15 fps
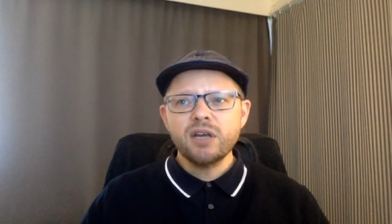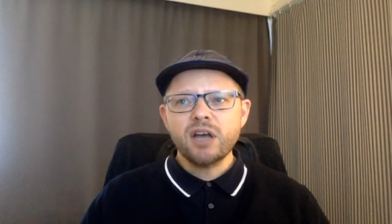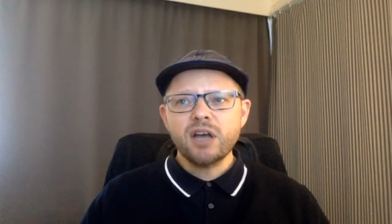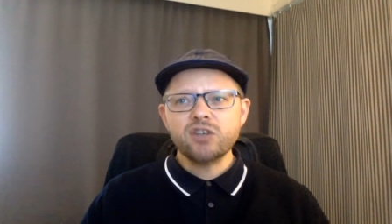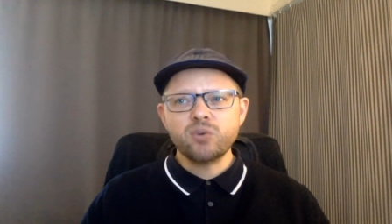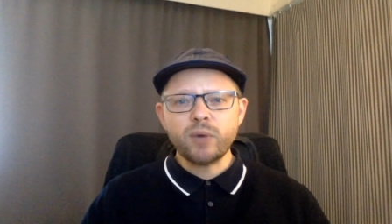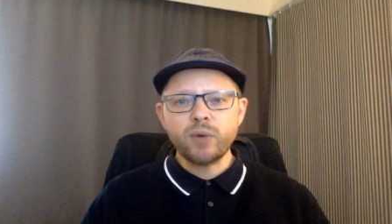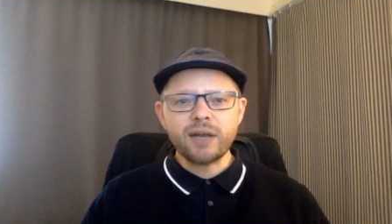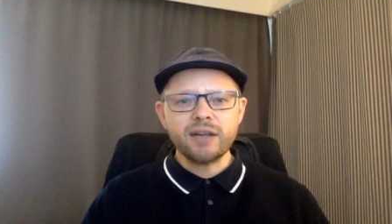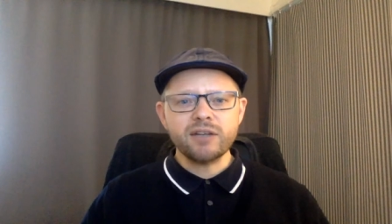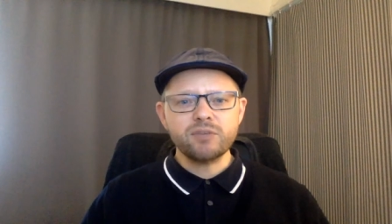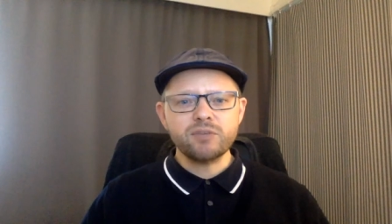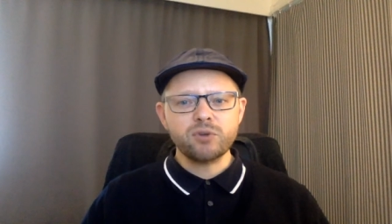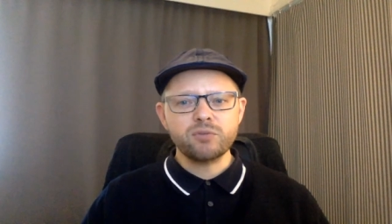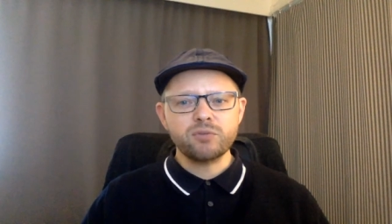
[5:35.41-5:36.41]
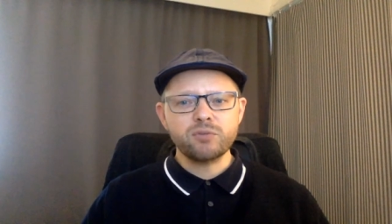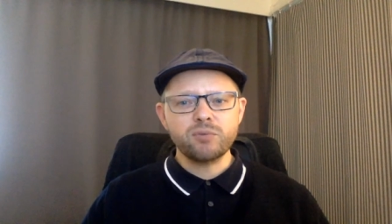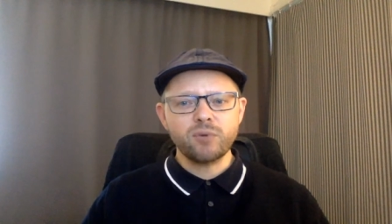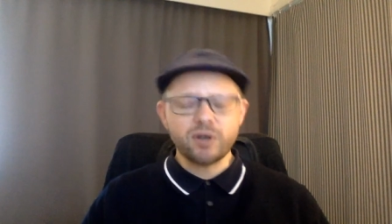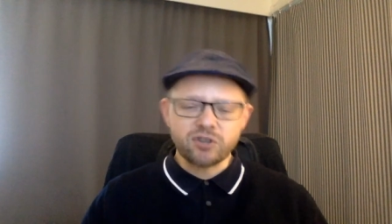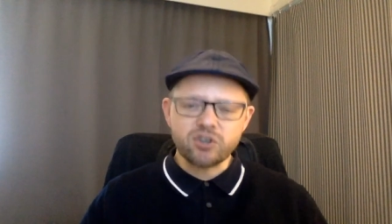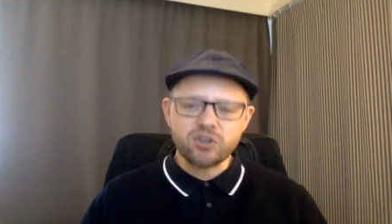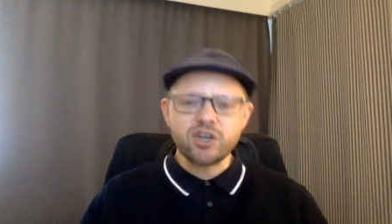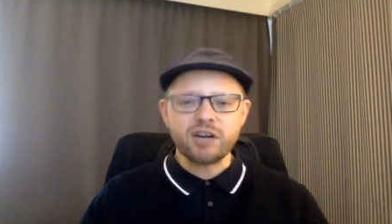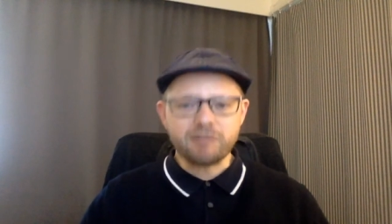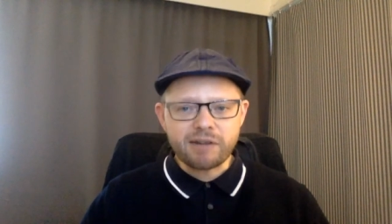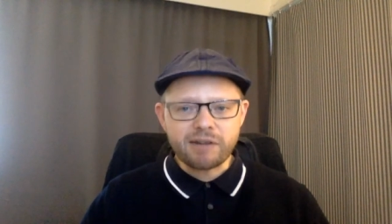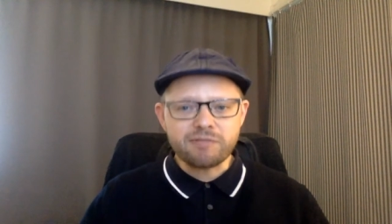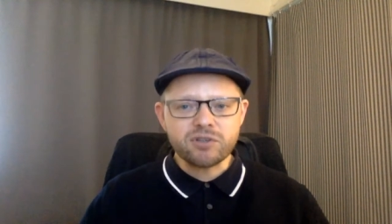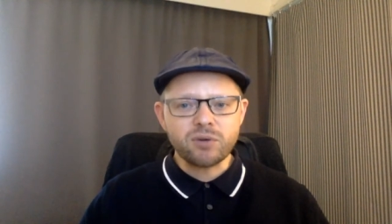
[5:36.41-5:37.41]
as quickly as possible and to
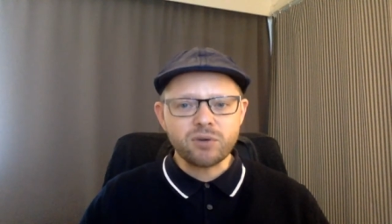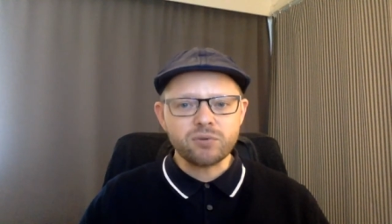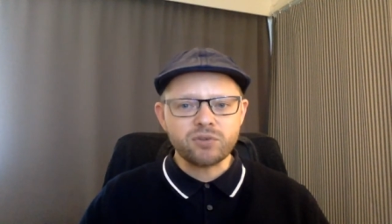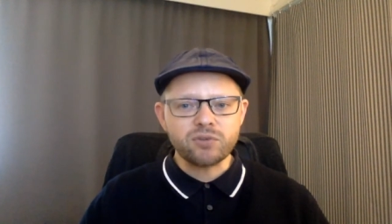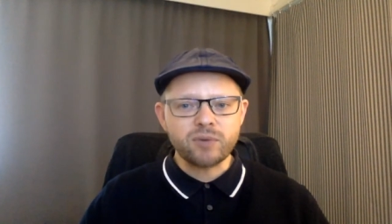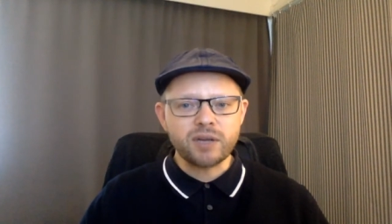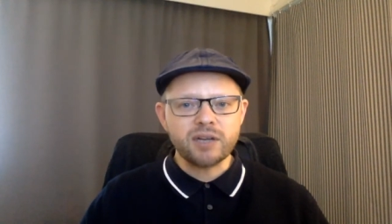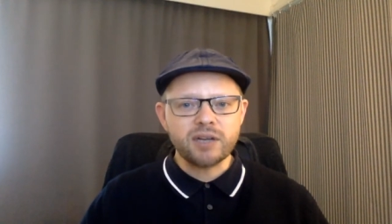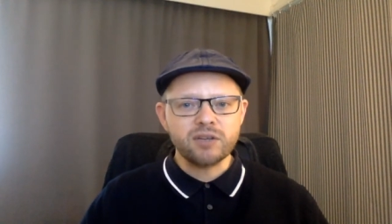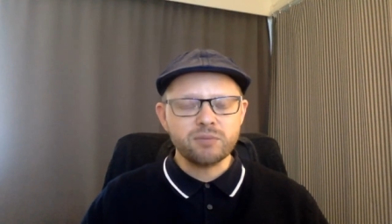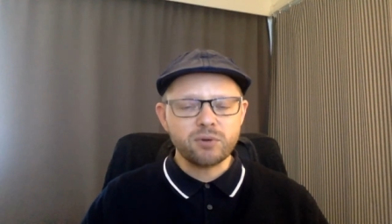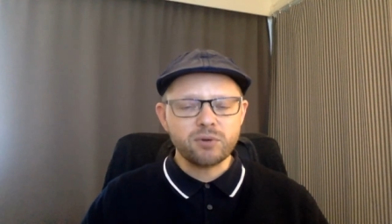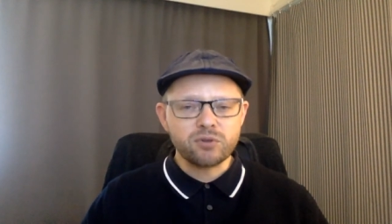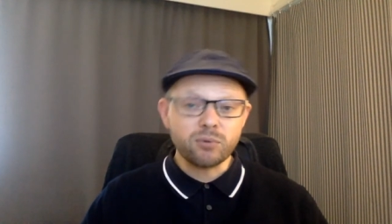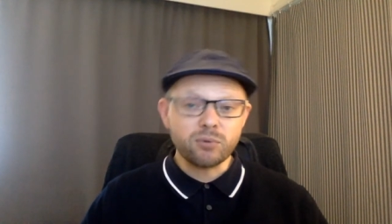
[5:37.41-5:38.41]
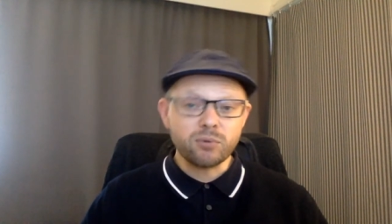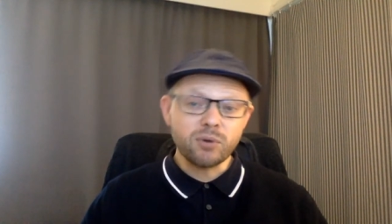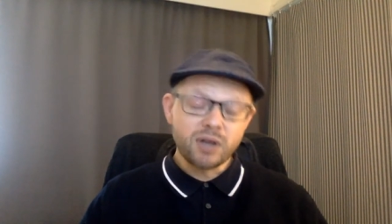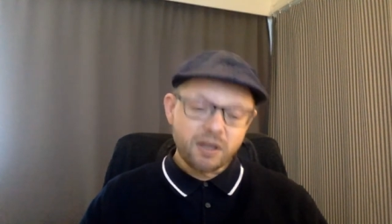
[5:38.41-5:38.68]
generate results as quickly as possible.